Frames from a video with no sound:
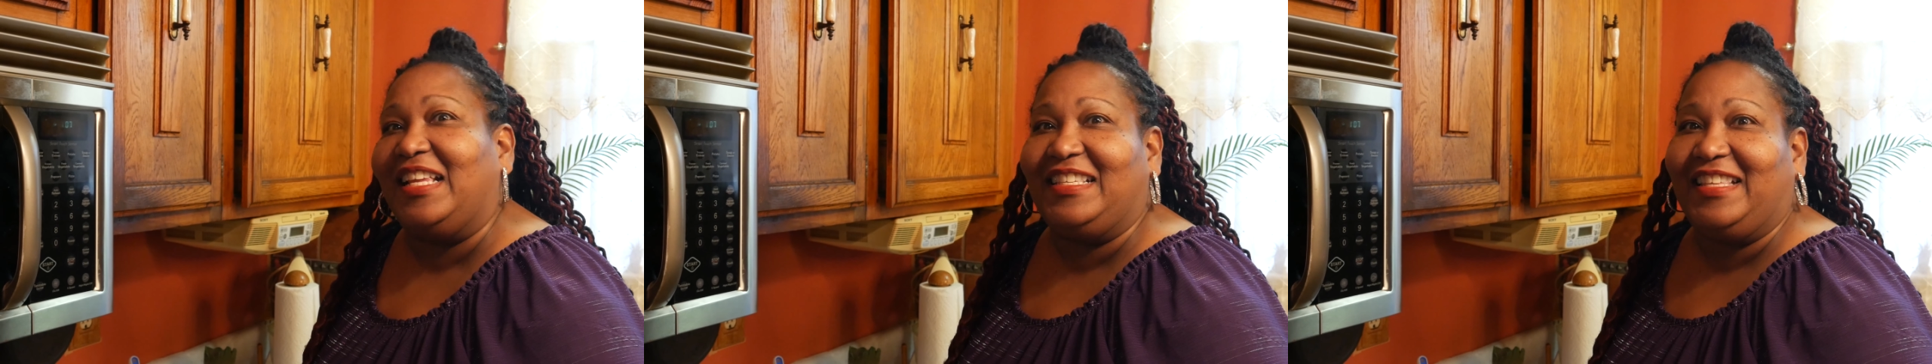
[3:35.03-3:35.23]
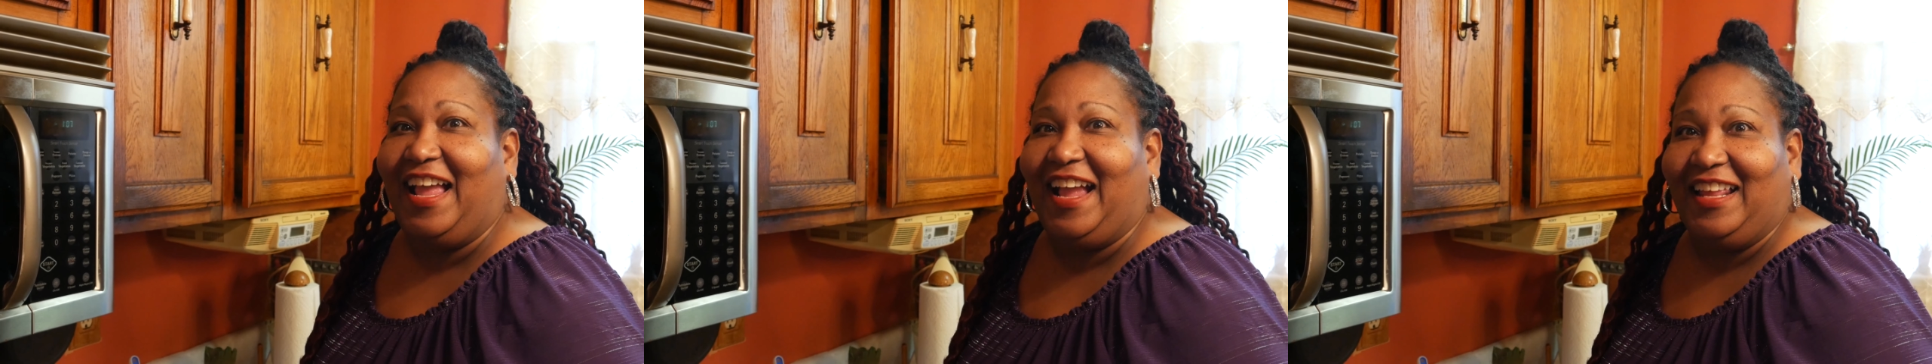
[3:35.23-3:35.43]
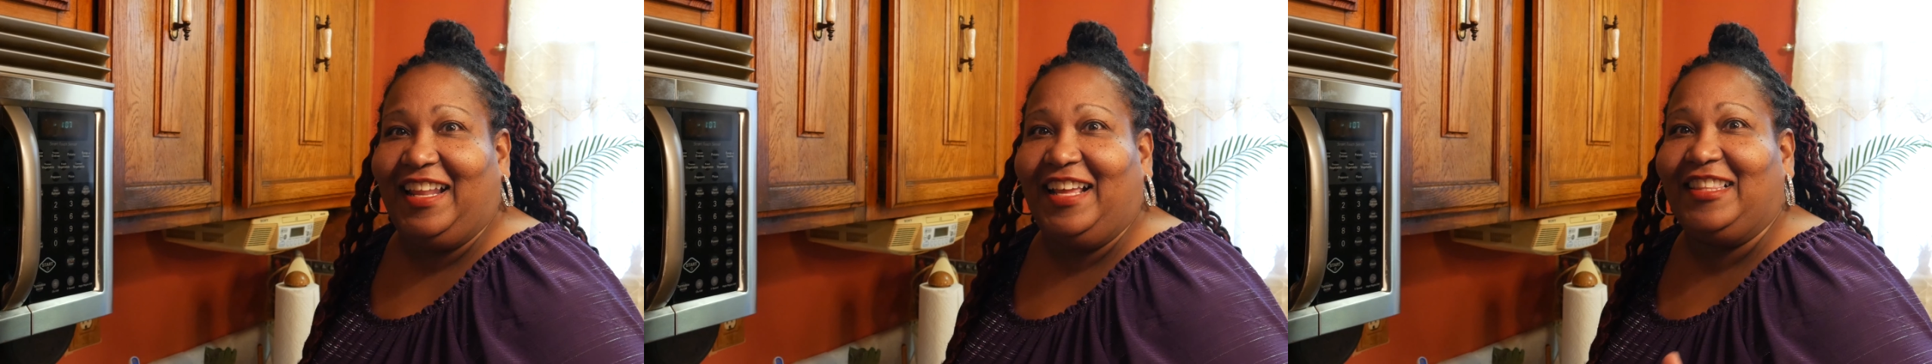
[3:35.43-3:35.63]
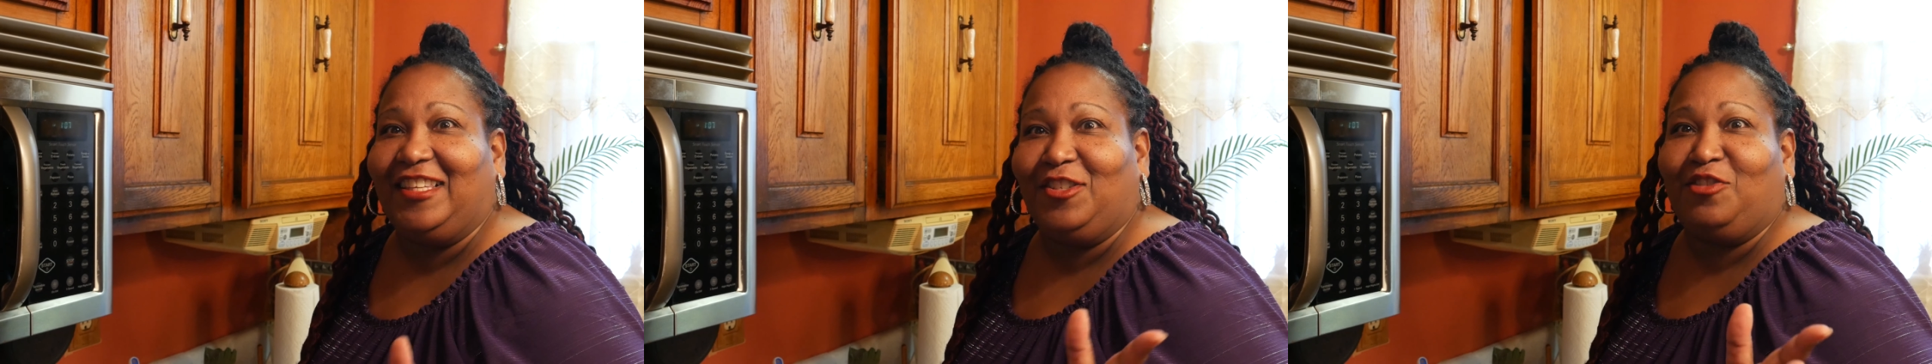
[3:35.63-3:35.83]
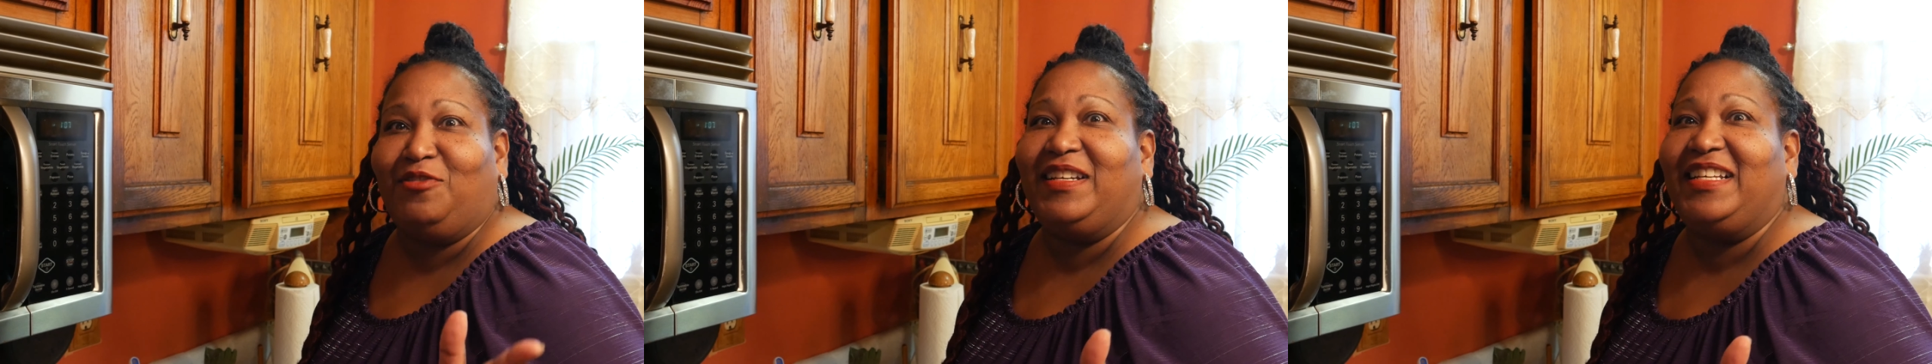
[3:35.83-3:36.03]
That's like
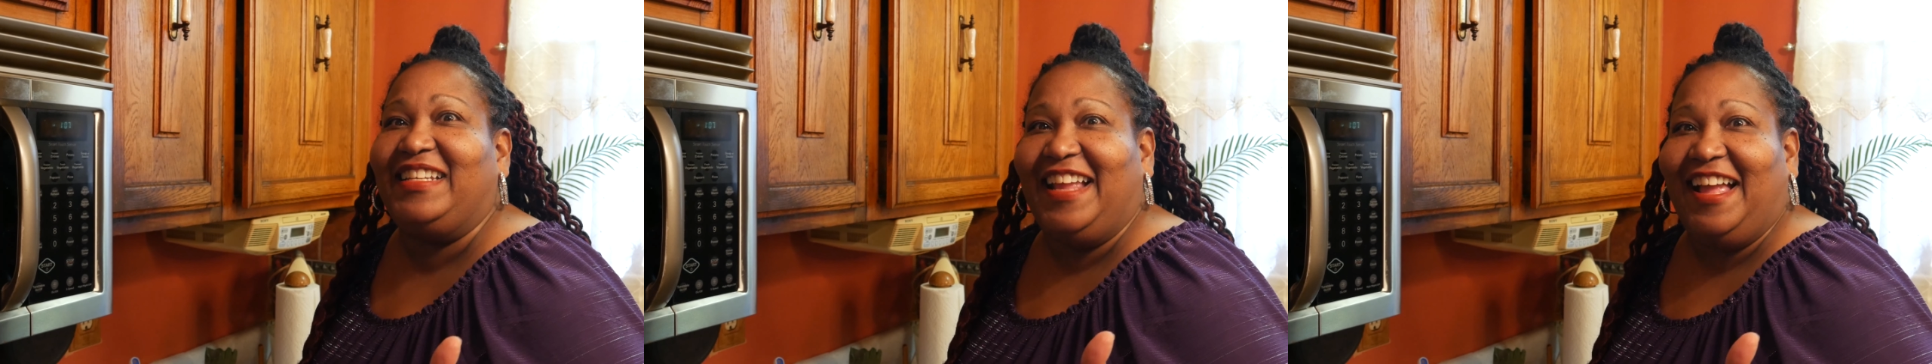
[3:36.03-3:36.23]
the trend